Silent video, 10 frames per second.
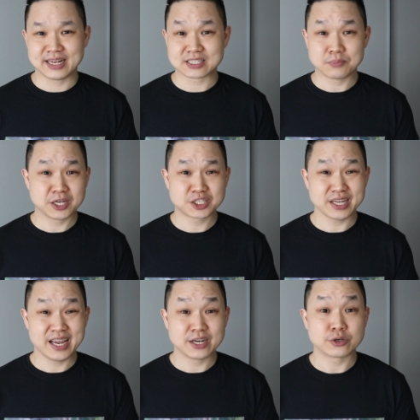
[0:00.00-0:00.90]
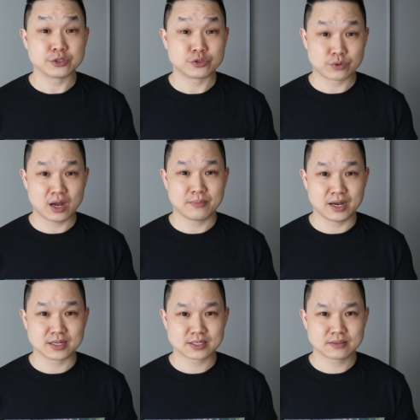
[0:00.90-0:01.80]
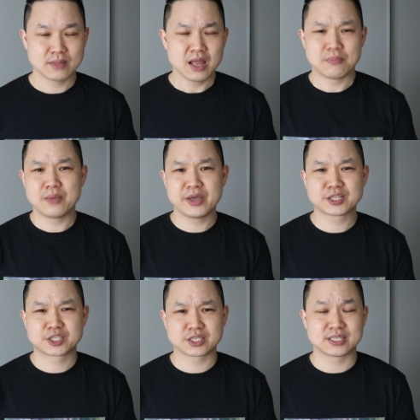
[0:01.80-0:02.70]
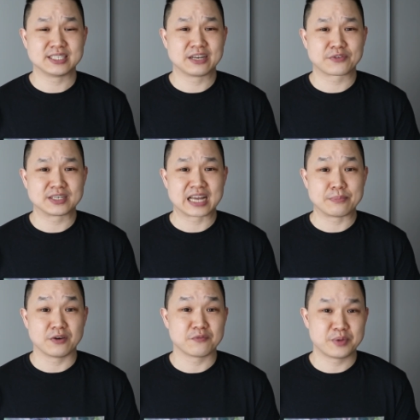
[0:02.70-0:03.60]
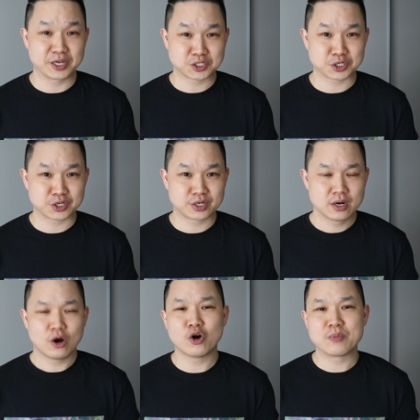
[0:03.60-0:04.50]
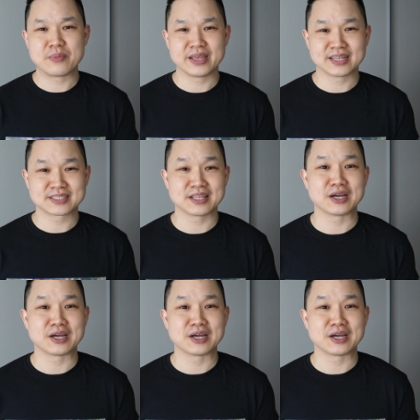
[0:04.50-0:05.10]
it as much in her dramas. Maybe it's just a different type of picture, or maybe it's